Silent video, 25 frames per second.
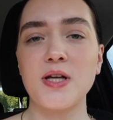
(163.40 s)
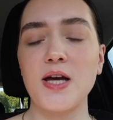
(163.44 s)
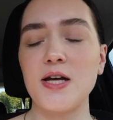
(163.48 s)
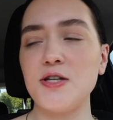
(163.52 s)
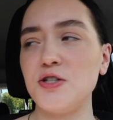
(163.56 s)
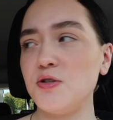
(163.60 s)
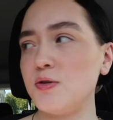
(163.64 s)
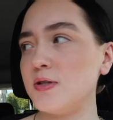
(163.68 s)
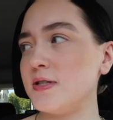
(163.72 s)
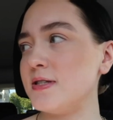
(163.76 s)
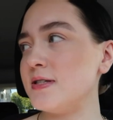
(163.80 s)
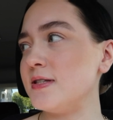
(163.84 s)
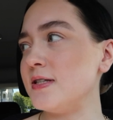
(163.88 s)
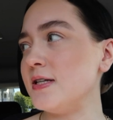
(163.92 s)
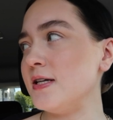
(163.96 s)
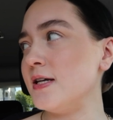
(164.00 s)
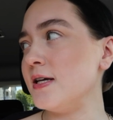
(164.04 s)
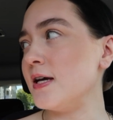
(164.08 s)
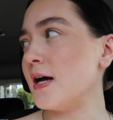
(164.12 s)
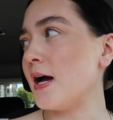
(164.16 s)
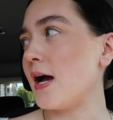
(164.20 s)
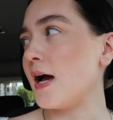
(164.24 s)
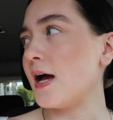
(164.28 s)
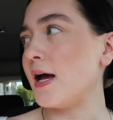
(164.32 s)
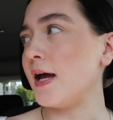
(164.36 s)
as you can
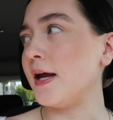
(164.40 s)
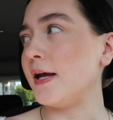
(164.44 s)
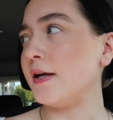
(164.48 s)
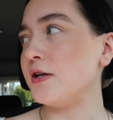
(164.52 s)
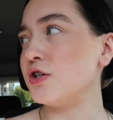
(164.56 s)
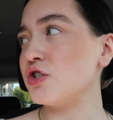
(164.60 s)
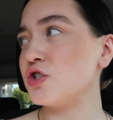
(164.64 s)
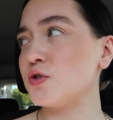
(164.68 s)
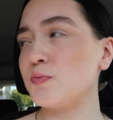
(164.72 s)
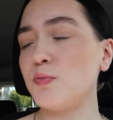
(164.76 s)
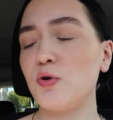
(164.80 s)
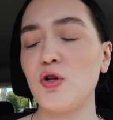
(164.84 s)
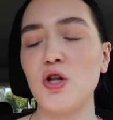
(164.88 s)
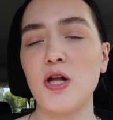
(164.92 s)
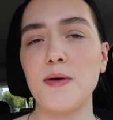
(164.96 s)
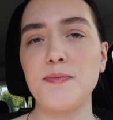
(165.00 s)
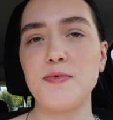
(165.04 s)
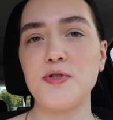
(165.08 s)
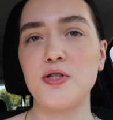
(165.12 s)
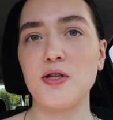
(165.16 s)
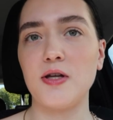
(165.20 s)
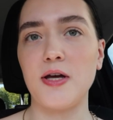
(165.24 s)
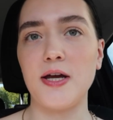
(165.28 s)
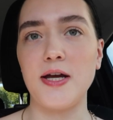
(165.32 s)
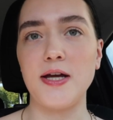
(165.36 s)
see, I just pull up
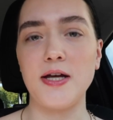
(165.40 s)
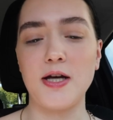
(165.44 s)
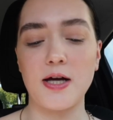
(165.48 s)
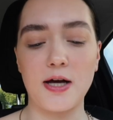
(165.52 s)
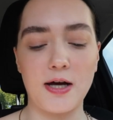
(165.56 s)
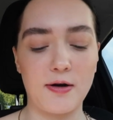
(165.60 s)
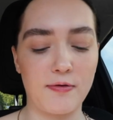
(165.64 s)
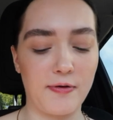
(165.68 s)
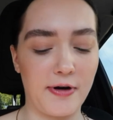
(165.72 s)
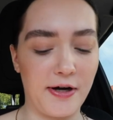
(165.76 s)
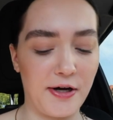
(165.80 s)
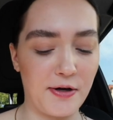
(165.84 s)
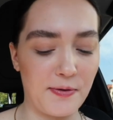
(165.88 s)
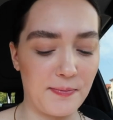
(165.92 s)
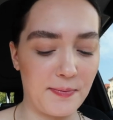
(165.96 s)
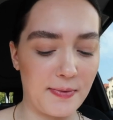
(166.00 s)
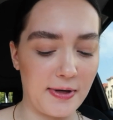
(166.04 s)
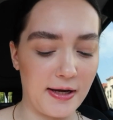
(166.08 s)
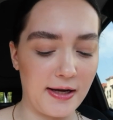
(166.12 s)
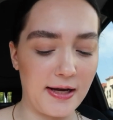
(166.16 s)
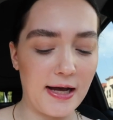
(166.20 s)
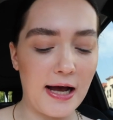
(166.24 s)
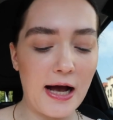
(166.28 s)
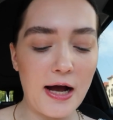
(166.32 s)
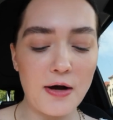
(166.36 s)
to like a random
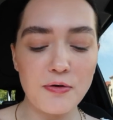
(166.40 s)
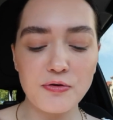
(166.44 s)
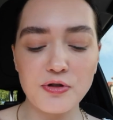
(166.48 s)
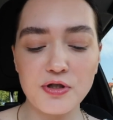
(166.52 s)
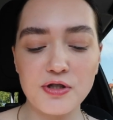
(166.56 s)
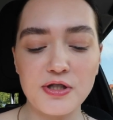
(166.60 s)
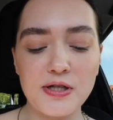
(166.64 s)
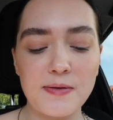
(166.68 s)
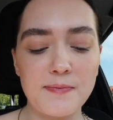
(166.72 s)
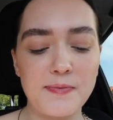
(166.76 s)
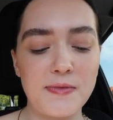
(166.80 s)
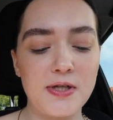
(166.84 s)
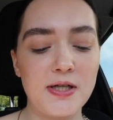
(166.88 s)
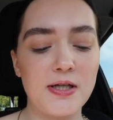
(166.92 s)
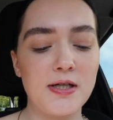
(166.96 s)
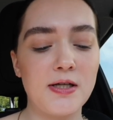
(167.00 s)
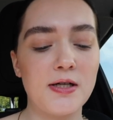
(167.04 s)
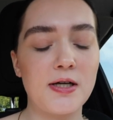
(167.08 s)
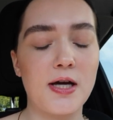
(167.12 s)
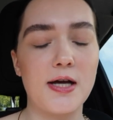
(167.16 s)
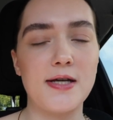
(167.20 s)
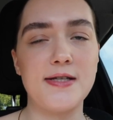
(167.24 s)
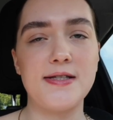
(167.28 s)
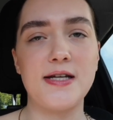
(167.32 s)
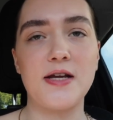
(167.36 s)
like house or something.
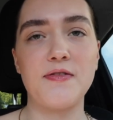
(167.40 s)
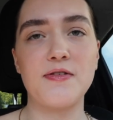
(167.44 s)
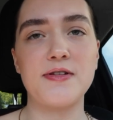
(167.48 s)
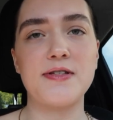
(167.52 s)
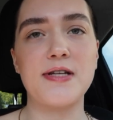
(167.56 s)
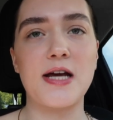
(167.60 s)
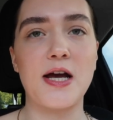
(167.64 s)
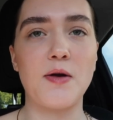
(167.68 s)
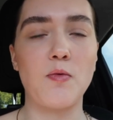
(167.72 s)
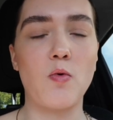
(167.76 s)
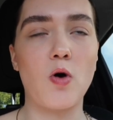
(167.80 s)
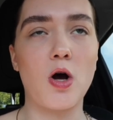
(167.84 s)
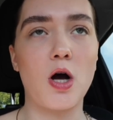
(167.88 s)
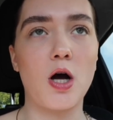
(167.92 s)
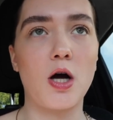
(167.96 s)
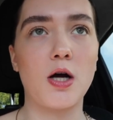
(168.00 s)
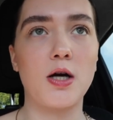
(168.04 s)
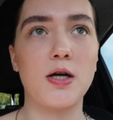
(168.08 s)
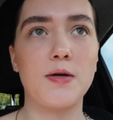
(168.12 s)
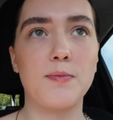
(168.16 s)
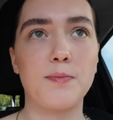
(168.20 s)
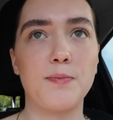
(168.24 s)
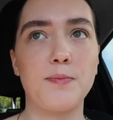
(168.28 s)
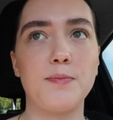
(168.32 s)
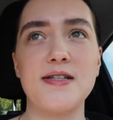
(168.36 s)
I stay on the
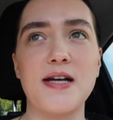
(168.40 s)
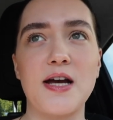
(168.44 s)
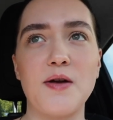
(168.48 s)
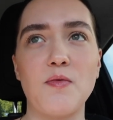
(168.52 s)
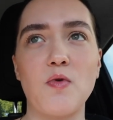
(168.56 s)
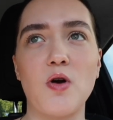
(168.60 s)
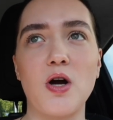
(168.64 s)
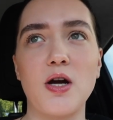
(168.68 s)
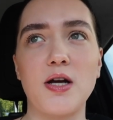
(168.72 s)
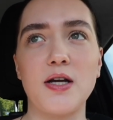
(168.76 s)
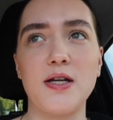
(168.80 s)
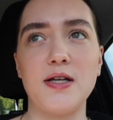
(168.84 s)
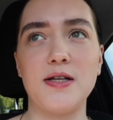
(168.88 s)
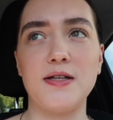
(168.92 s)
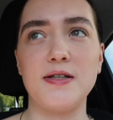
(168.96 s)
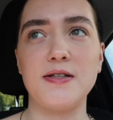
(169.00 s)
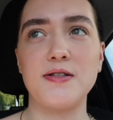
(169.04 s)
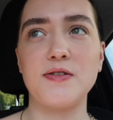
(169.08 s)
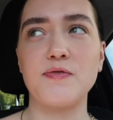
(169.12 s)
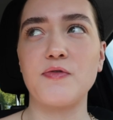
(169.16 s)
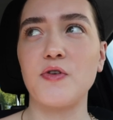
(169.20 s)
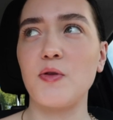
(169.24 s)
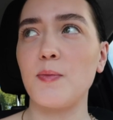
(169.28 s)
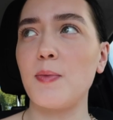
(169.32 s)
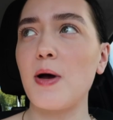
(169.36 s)
sidewalk. Sidewalk
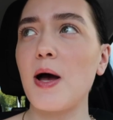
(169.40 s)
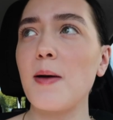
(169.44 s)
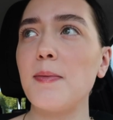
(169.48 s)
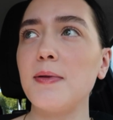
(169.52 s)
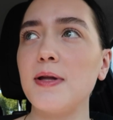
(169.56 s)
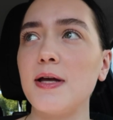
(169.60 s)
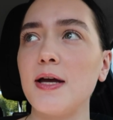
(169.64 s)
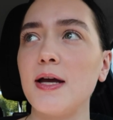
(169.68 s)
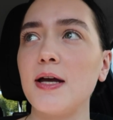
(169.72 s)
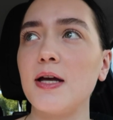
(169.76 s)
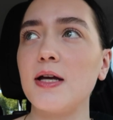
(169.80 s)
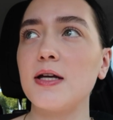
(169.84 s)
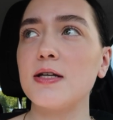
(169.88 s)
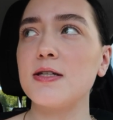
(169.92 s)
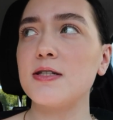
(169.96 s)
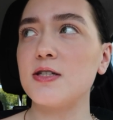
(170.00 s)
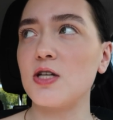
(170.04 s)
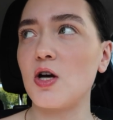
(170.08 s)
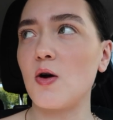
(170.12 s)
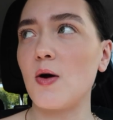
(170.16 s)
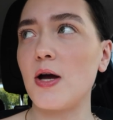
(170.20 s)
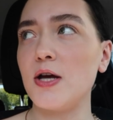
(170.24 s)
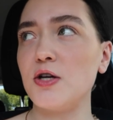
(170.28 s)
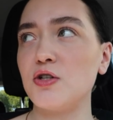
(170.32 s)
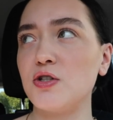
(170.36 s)
is for the public,
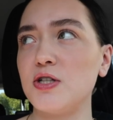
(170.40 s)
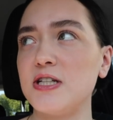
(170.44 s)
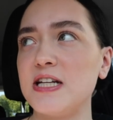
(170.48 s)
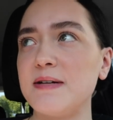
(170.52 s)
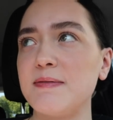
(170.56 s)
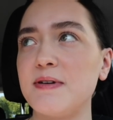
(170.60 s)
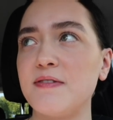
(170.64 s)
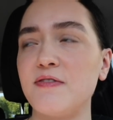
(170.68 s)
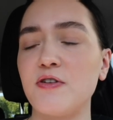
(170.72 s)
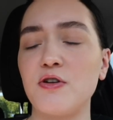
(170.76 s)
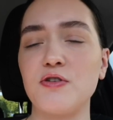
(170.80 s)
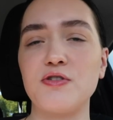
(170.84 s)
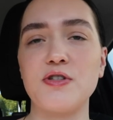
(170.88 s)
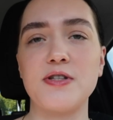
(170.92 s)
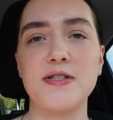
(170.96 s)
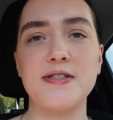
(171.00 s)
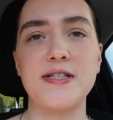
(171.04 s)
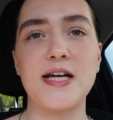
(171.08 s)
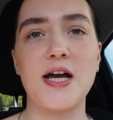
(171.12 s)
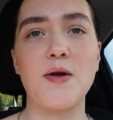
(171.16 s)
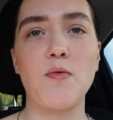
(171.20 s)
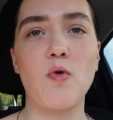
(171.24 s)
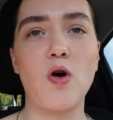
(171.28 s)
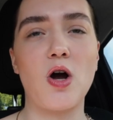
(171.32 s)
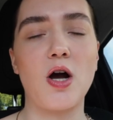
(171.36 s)
so I usually take my photos on the
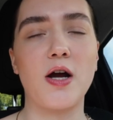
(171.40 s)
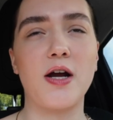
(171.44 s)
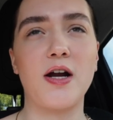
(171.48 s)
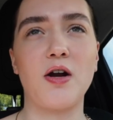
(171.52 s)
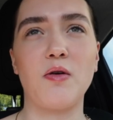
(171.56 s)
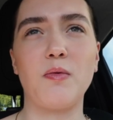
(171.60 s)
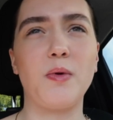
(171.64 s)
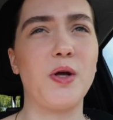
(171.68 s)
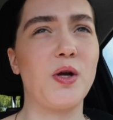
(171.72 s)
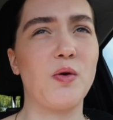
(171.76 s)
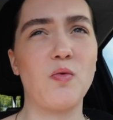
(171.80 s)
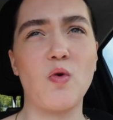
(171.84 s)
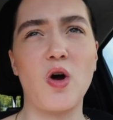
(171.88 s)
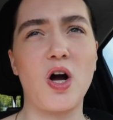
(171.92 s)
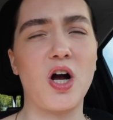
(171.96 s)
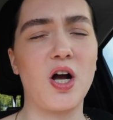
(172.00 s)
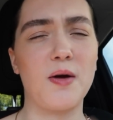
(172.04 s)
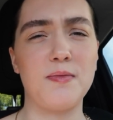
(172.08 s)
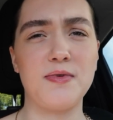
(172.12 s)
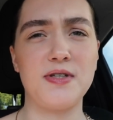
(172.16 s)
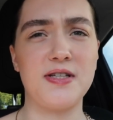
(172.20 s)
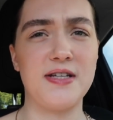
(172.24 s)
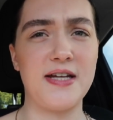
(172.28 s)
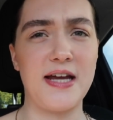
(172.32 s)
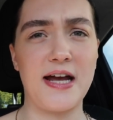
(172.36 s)
sidewalk. I don't really walk
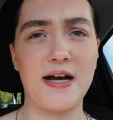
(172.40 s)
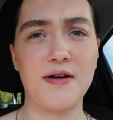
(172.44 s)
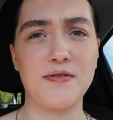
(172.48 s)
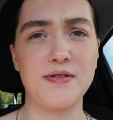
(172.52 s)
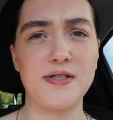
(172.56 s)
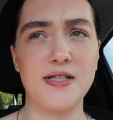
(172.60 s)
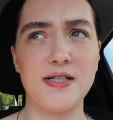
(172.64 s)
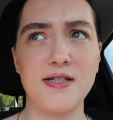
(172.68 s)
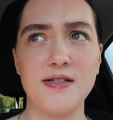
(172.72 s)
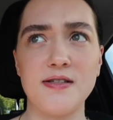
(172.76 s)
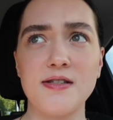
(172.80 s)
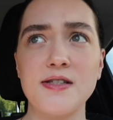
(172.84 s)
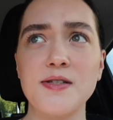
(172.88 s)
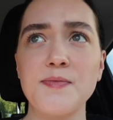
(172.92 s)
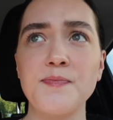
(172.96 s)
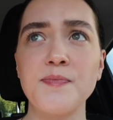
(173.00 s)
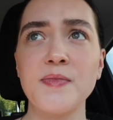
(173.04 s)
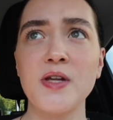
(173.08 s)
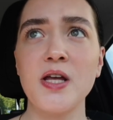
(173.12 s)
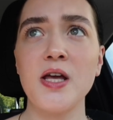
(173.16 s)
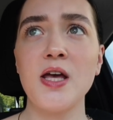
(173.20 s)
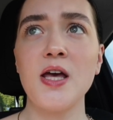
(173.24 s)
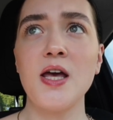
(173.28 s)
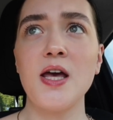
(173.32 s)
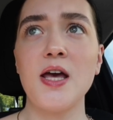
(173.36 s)
up to any houses.
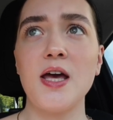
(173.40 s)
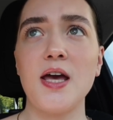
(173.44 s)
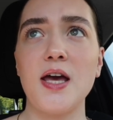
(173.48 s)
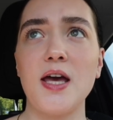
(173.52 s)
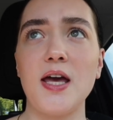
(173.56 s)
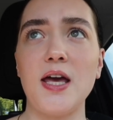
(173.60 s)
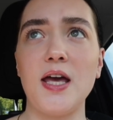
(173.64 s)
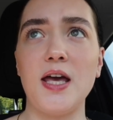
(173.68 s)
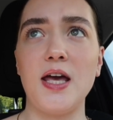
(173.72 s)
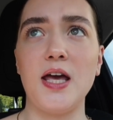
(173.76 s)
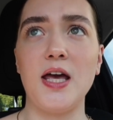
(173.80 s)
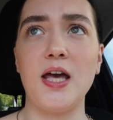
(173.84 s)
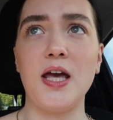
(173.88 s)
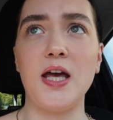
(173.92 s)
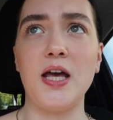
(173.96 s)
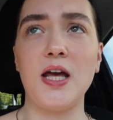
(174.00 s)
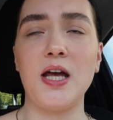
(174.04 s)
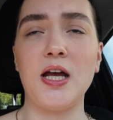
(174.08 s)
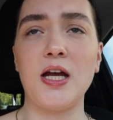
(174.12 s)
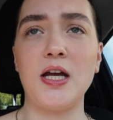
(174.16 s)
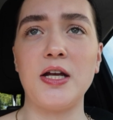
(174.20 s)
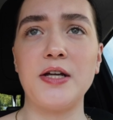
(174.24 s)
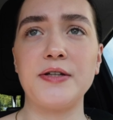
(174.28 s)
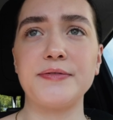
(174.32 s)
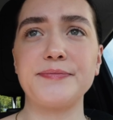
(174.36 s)

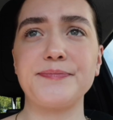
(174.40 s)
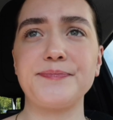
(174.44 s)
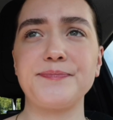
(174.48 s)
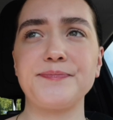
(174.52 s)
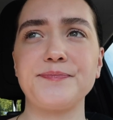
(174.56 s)
And